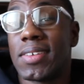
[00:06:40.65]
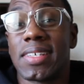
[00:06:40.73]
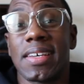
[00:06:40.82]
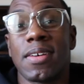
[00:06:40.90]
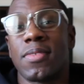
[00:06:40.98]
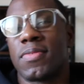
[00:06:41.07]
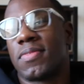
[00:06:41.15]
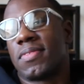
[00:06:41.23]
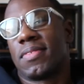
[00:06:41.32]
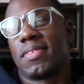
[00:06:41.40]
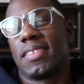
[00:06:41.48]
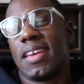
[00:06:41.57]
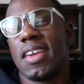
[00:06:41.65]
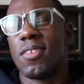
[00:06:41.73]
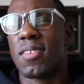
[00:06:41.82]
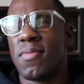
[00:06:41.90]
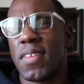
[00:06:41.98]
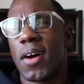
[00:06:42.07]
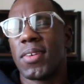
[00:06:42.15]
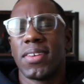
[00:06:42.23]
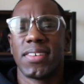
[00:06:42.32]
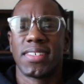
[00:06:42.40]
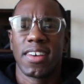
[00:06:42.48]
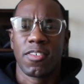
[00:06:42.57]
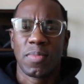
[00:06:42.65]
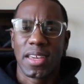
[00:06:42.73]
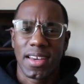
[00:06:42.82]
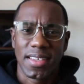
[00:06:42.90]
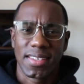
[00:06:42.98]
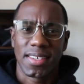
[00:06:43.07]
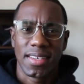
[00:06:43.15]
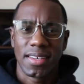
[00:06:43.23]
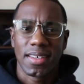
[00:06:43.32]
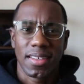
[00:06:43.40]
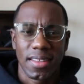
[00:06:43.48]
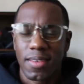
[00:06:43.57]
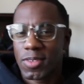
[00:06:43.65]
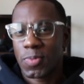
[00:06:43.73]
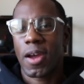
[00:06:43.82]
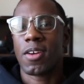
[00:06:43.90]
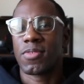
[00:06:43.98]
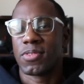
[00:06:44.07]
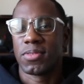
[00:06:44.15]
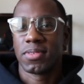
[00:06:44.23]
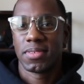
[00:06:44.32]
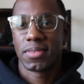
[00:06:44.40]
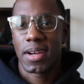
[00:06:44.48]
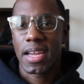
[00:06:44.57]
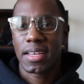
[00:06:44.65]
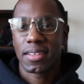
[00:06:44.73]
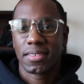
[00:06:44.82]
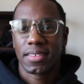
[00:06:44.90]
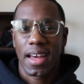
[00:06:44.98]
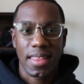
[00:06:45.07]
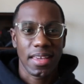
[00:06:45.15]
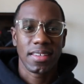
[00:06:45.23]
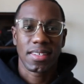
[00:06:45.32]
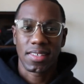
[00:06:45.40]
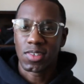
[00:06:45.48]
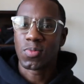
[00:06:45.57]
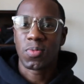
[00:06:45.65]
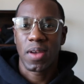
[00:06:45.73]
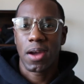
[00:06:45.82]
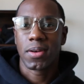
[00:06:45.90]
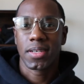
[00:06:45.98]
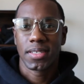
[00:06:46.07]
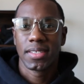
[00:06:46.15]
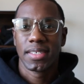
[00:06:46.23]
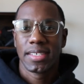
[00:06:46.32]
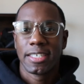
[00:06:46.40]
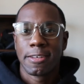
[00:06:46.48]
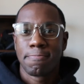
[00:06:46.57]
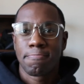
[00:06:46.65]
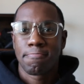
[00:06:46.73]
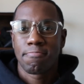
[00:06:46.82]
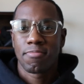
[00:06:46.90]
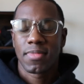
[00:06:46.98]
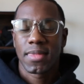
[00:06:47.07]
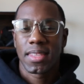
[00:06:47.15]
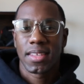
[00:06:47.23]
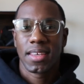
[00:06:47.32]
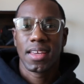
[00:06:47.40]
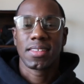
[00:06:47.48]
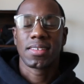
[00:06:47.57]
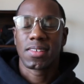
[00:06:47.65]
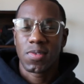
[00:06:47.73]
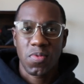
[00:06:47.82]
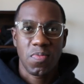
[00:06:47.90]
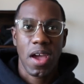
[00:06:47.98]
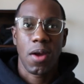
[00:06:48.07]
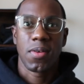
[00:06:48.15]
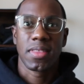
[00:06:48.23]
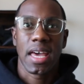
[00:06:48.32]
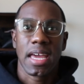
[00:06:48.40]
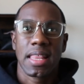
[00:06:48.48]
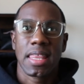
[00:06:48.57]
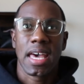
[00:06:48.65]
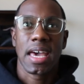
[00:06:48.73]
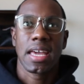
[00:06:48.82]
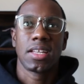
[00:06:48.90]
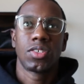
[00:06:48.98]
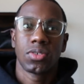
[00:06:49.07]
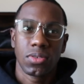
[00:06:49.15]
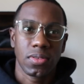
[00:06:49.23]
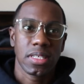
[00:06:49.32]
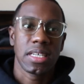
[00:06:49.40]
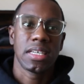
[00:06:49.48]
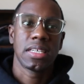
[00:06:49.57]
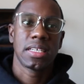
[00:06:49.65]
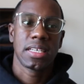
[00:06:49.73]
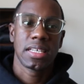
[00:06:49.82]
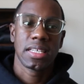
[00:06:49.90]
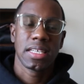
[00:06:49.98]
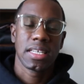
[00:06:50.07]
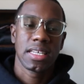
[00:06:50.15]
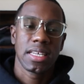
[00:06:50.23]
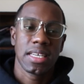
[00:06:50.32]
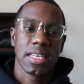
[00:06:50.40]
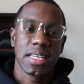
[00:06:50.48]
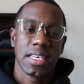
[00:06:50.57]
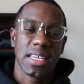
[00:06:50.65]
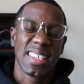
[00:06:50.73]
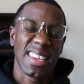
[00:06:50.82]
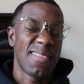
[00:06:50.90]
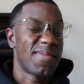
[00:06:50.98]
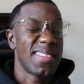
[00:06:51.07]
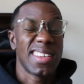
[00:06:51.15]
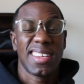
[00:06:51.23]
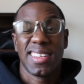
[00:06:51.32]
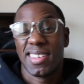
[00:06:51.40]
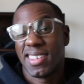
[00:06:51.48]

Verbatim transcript: yourself and you can value yourself because love is powerful, right? I think it's a superpower. It's a superpower that that truly is infinite.